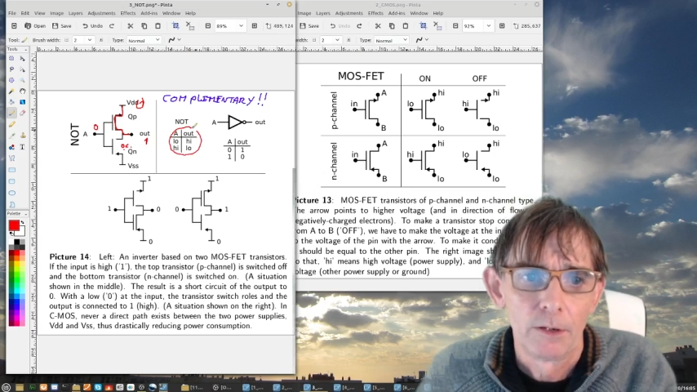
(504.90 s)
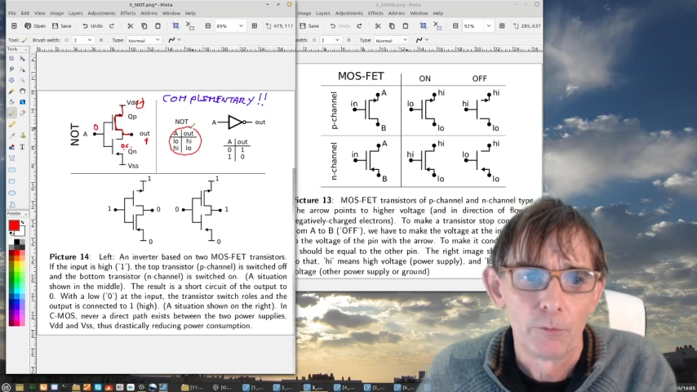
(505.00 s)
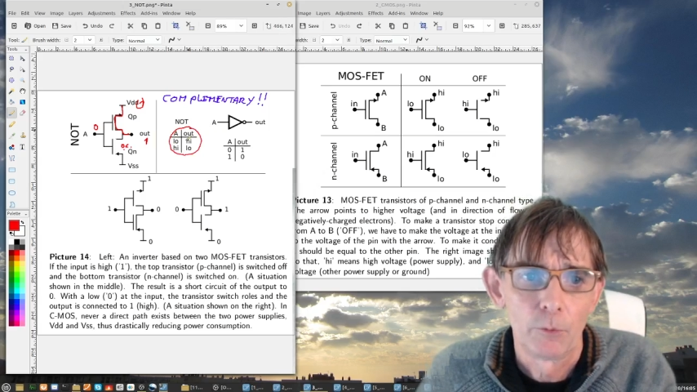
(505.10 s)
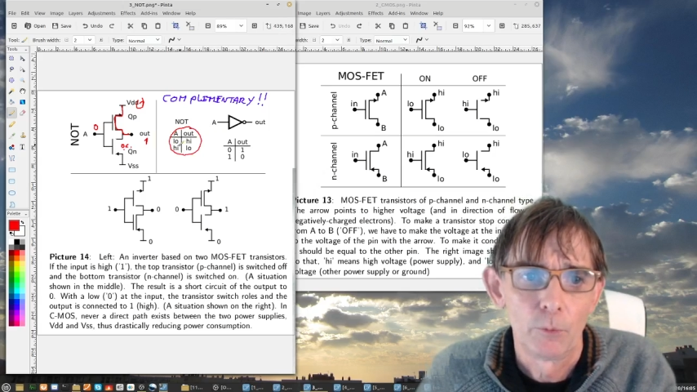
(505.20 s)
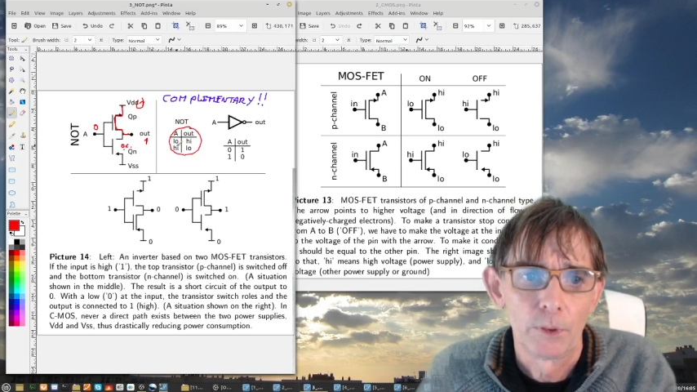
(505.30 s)

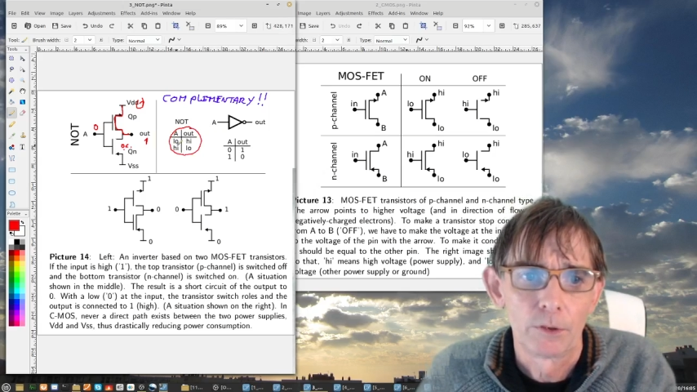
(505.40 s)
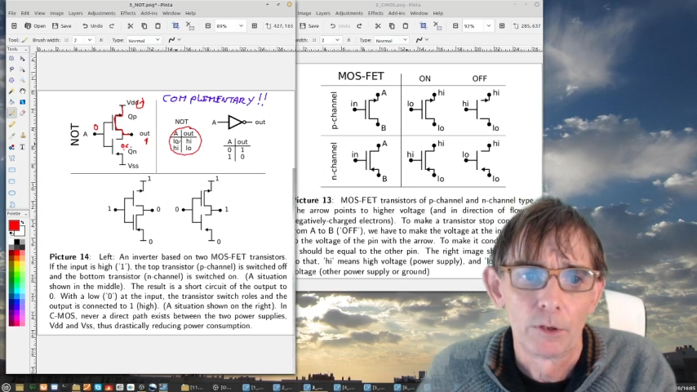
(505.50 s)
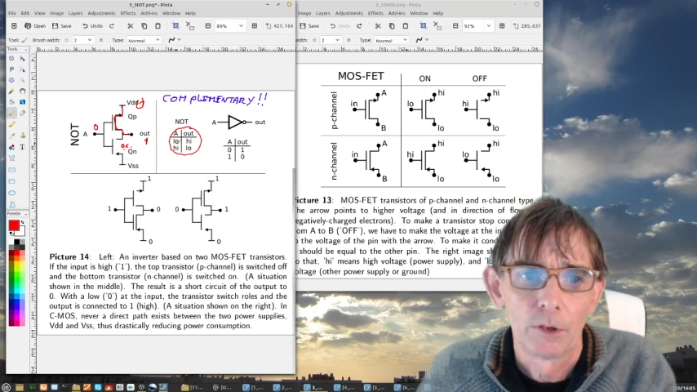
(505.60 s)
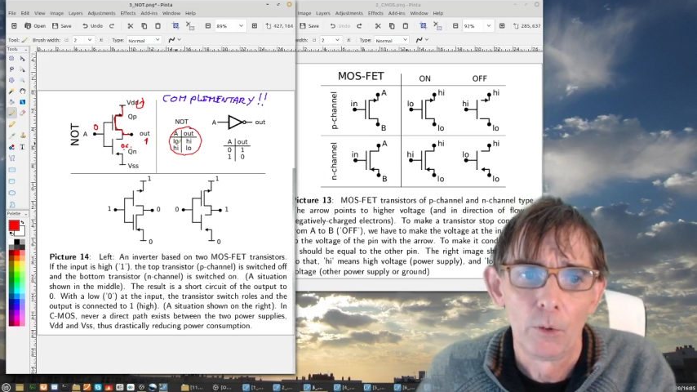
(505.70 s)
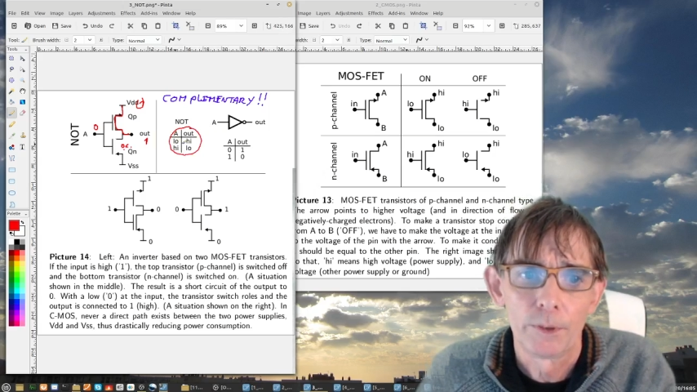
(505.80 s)
If you want
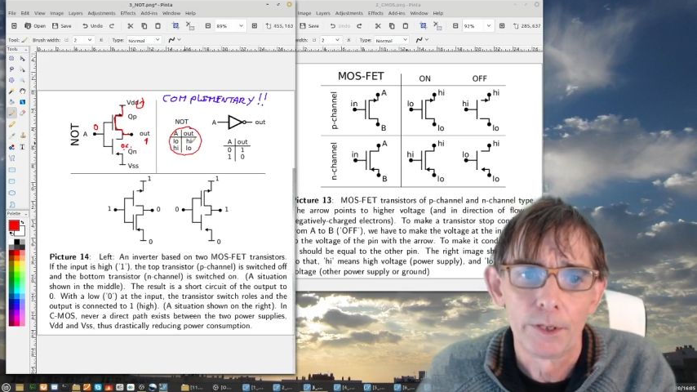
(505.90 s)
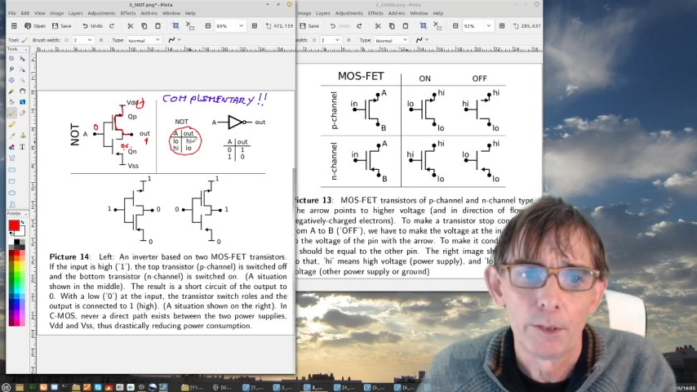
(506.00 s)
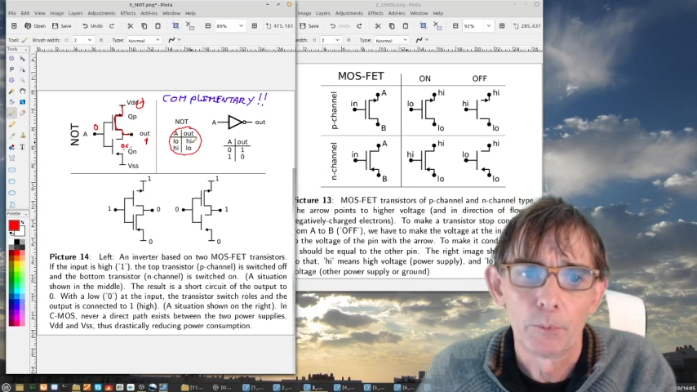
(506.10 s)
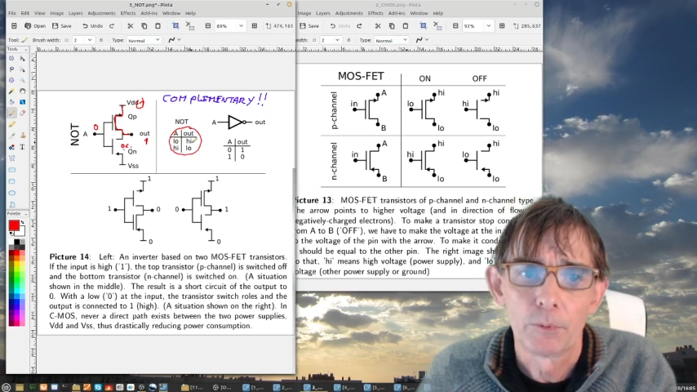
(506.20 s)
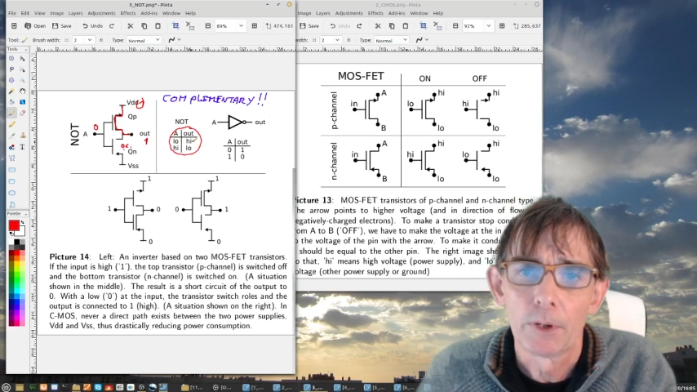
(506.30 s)
low at the
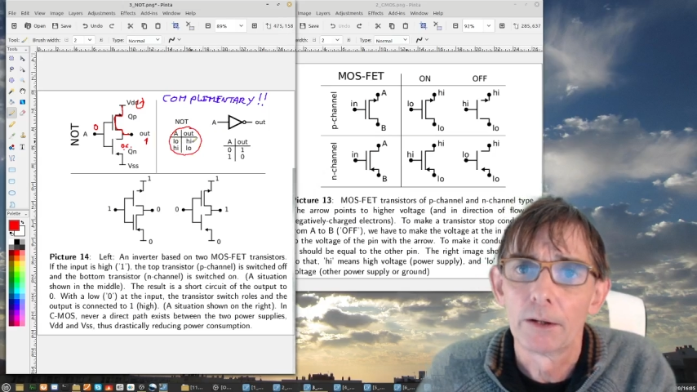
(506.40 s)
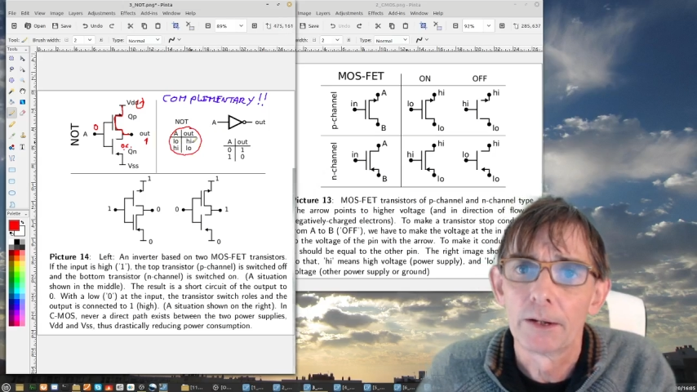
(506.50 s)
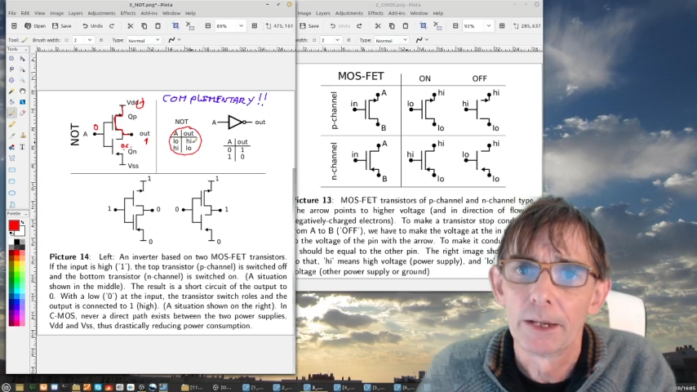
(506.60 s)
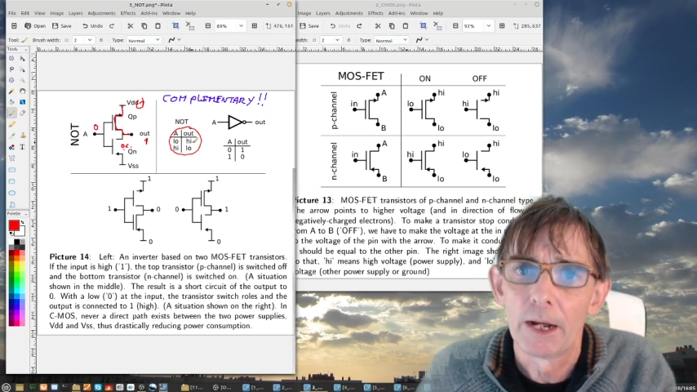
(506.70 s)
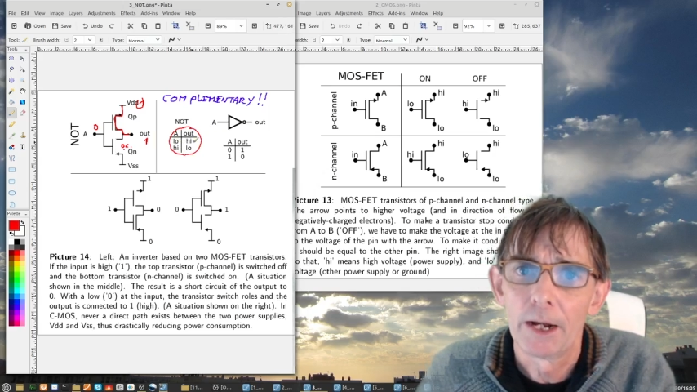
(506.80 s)
input, you
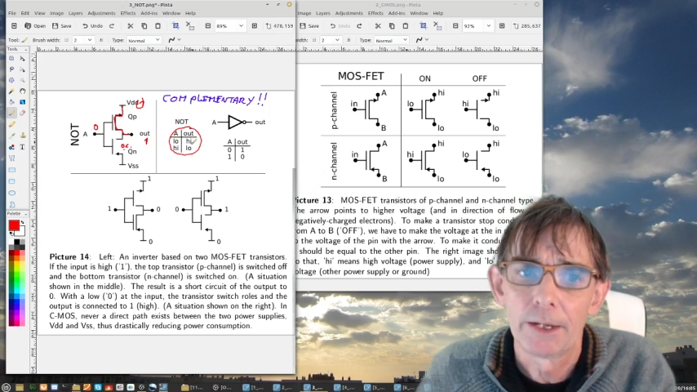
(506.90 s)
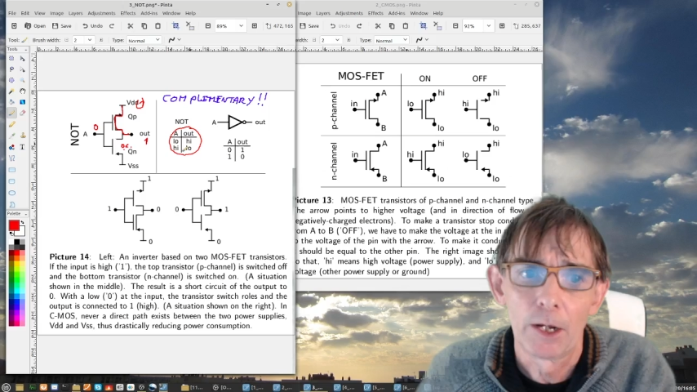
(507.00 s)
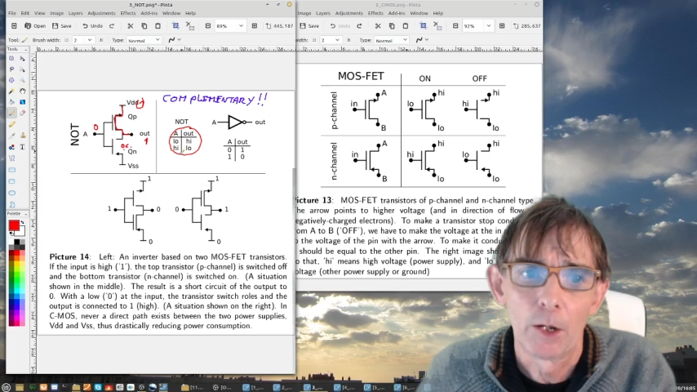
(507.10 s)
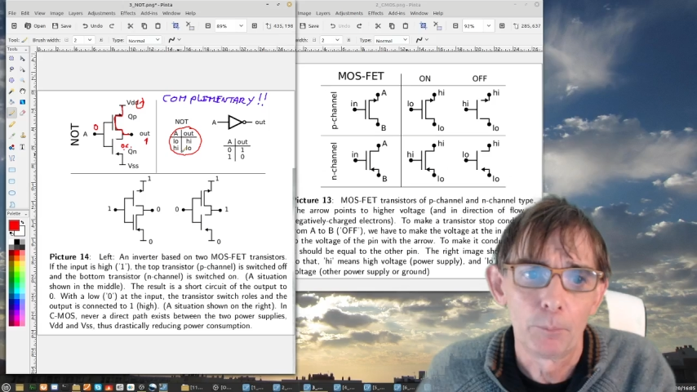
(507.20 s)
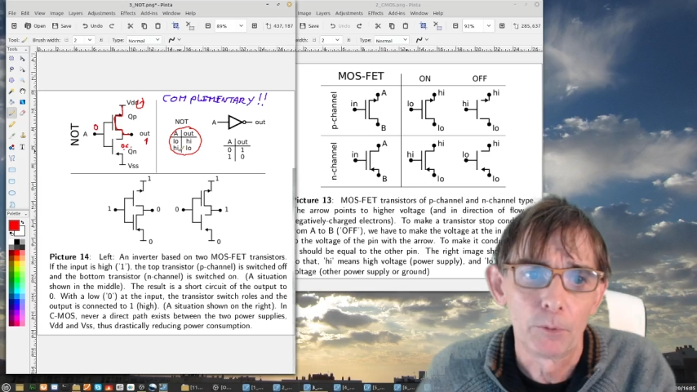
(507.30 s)
get high at
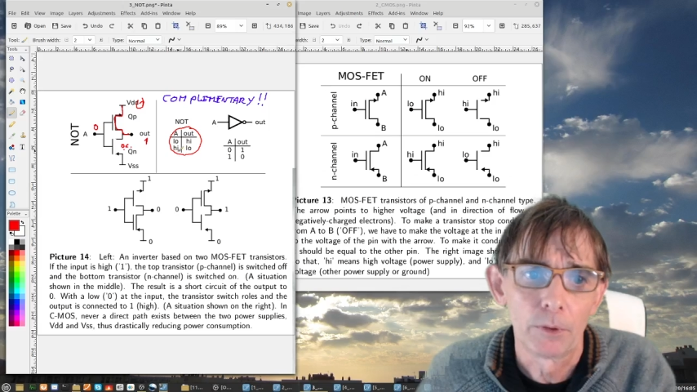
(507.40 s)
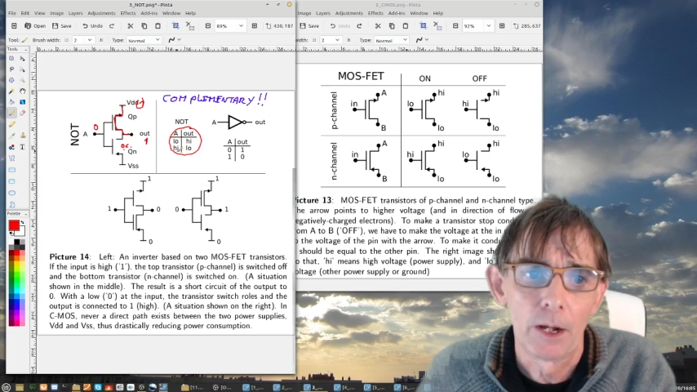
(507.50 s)
the output,